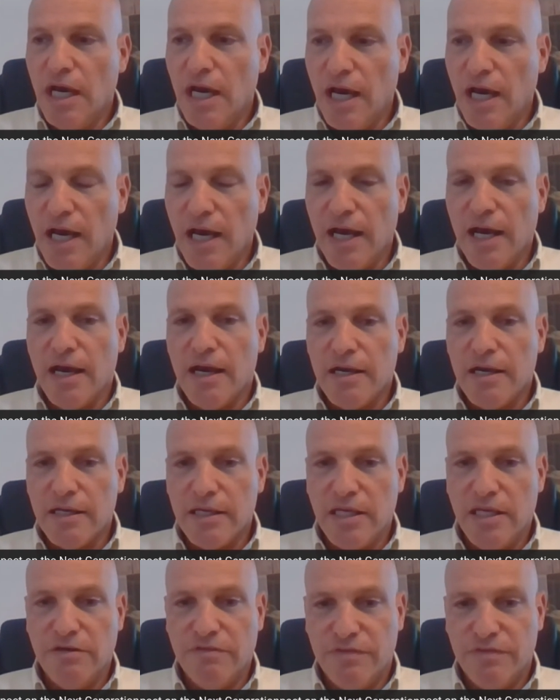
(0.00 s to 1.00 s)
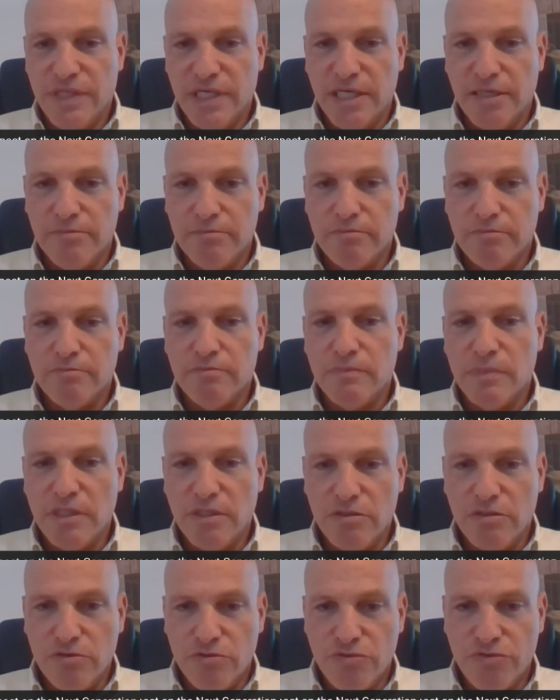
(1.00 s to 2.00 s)
uh, give them
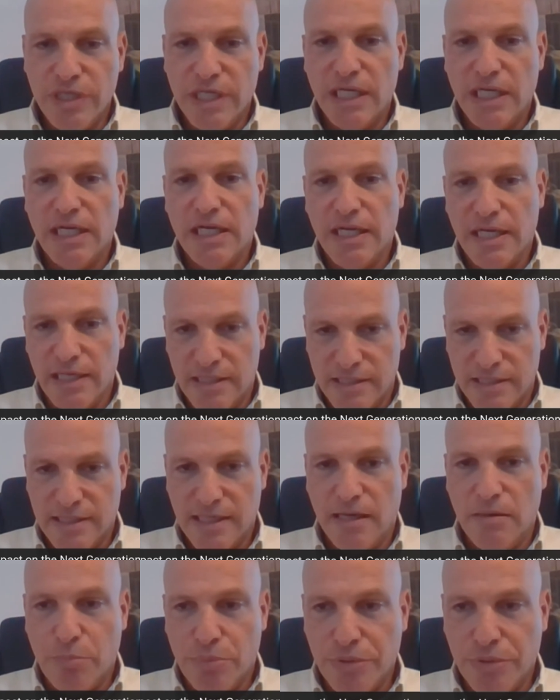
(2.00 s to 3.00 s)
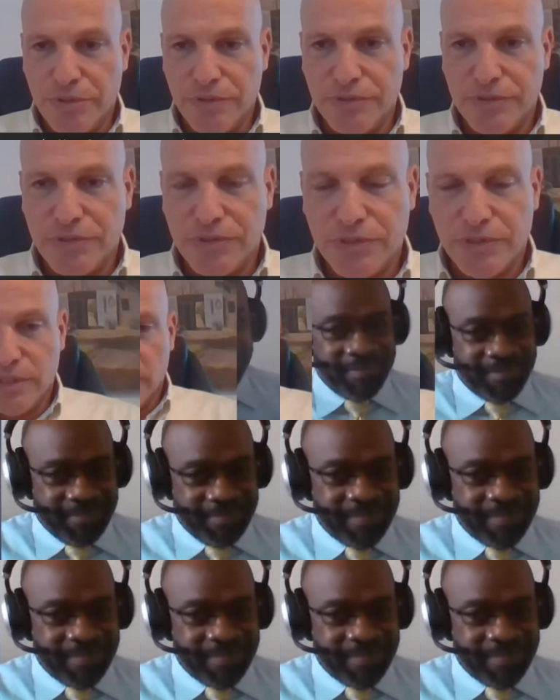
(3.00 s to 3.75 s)
real examples